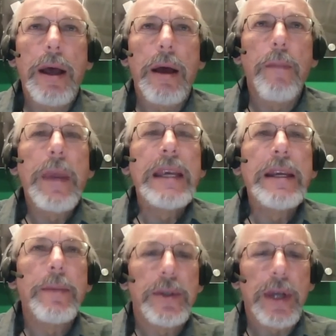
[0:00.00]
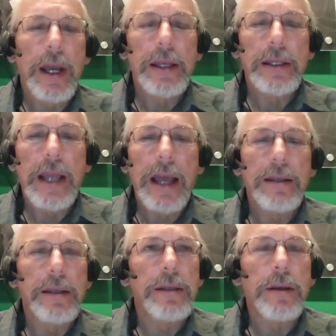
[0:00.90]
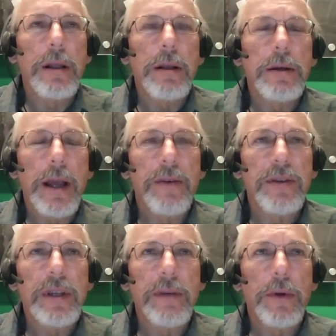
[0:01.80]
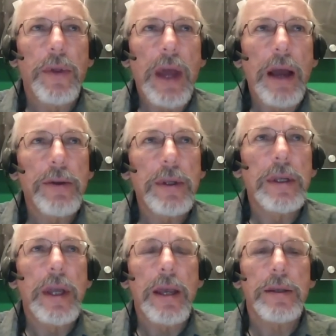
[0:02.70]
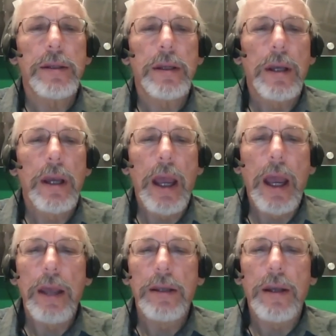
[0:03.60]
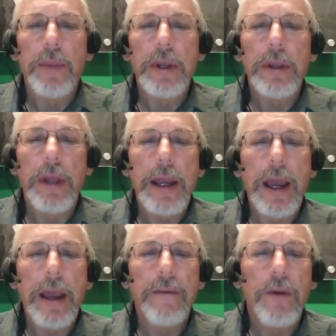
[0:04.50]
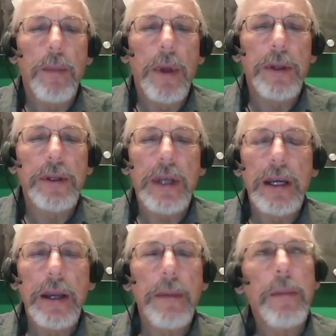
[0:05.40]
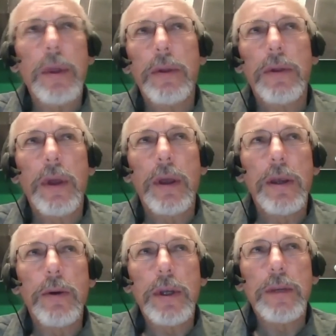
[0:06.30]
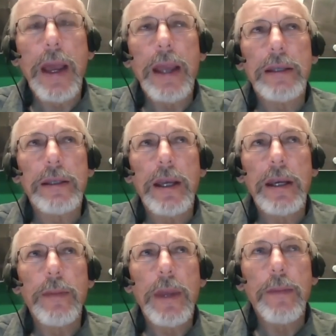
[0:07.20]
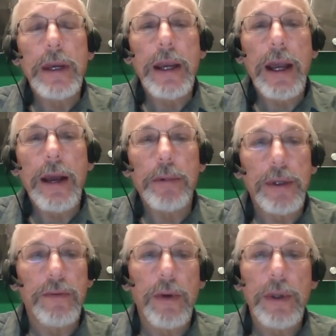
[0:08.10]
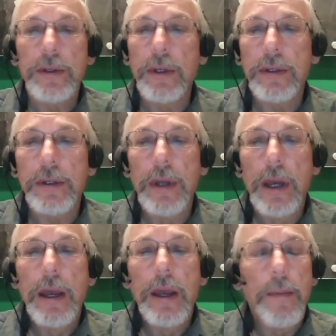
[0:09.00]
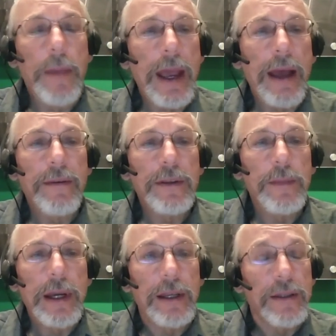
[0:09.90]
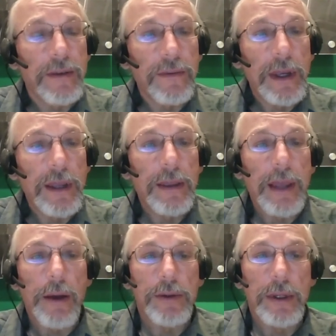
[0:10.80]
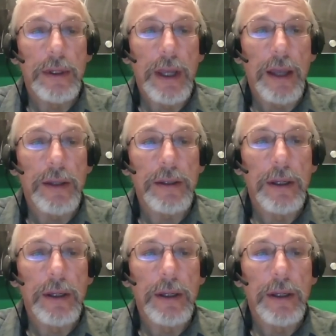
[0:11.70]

medium-sized DAS install could have several thousand tests. Something like a football stadium, the US Bank Stadium in Minneapolis, for instance, may have as many as 15,000 tests.